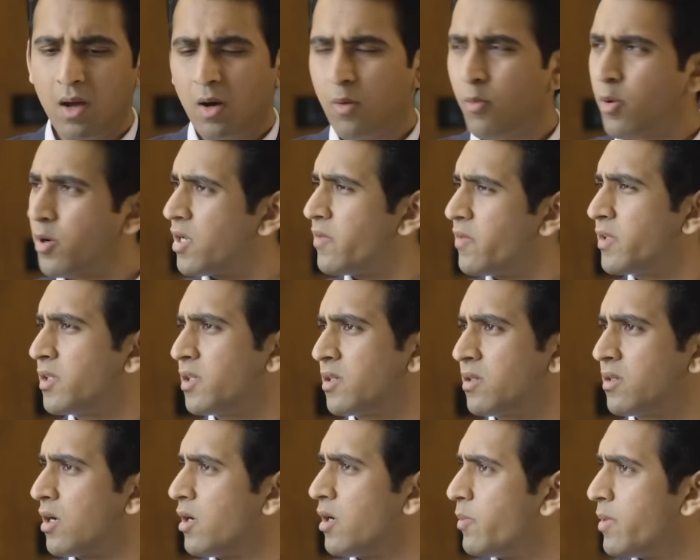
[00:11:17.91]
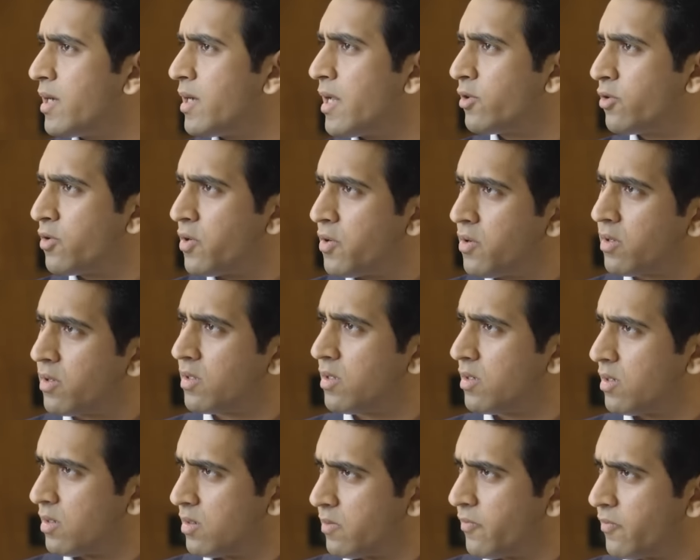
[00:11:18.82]
whatever the thermal and
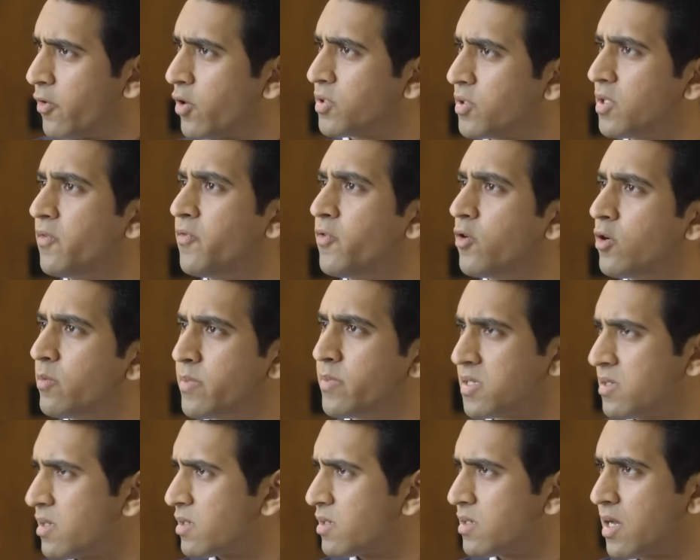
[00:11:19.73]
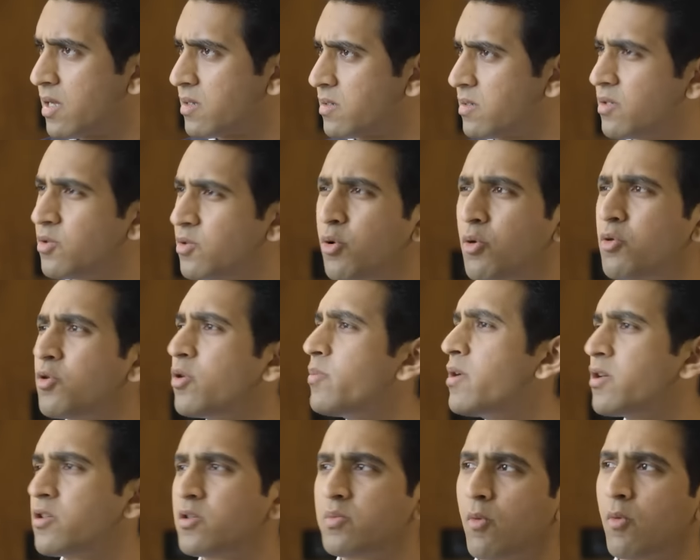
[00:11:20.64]
the fossil fuel business does is going to
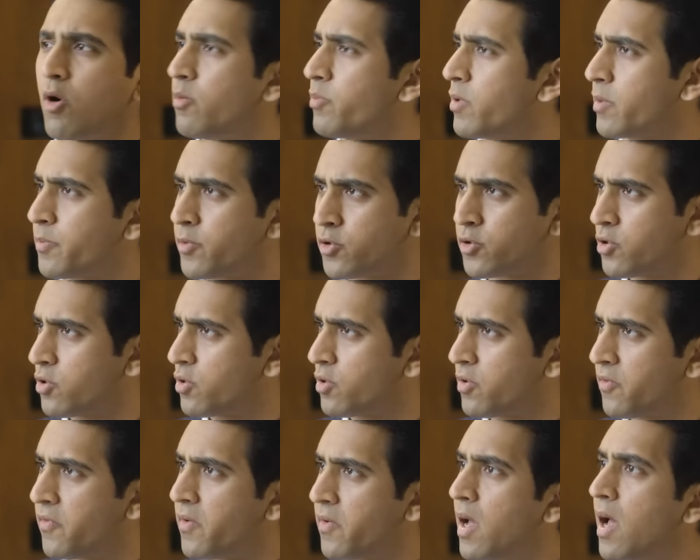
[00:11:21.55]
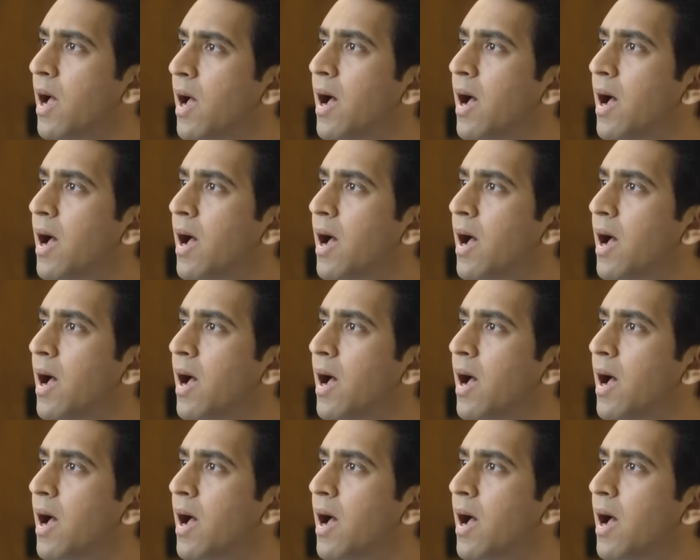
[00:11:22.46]
be a small proportion of